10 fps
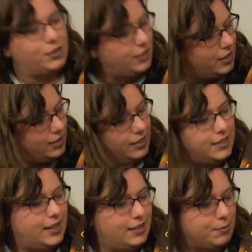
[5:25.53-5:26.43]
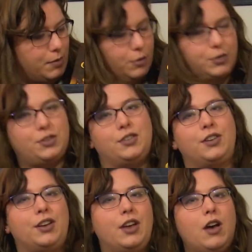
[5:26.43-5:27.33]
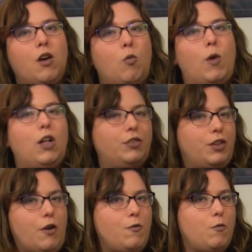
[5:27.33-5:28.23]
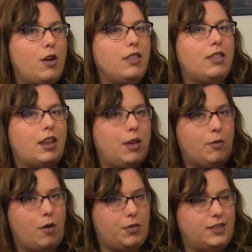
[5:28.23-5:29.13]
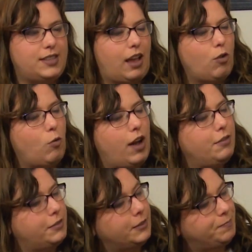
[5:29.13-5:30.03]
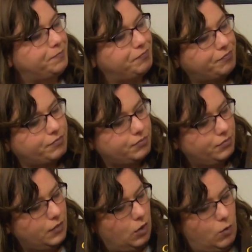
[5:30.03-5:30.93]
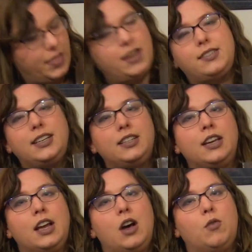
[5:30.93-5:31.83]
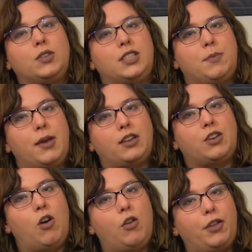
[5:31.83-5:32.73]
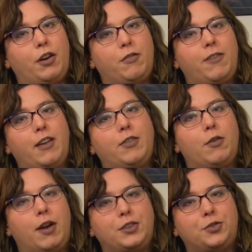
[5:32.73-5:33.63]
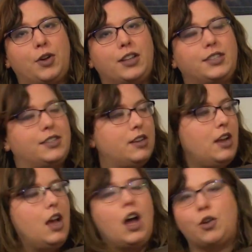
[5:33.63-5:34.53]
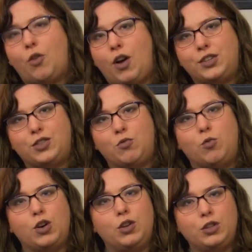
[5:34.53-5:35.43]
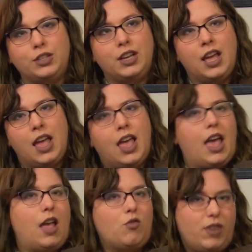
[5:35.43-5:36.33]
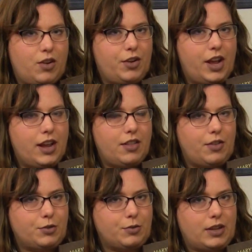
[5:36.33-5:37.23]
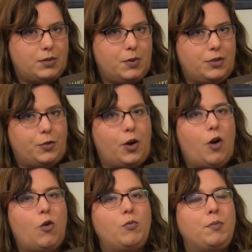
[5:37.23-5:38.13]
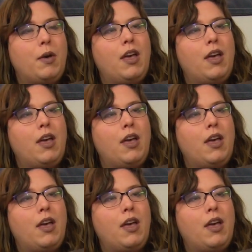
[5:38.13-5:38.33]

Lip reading: This is his most well-known one that he wrote with his second wife. What they did was they picked all their favorite restaurants across the world and recreated those recipes for home.